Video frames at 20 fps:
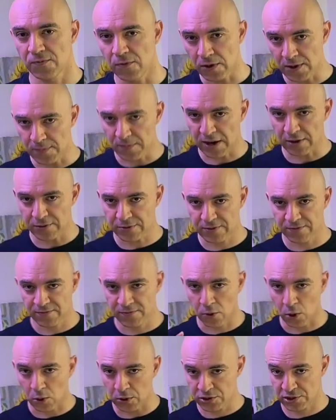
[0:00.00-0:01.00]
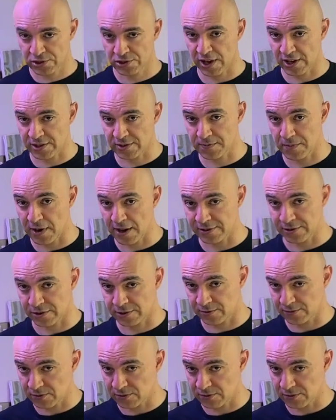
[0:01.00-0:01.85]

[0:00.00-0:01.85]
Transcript: what about the Volstat method,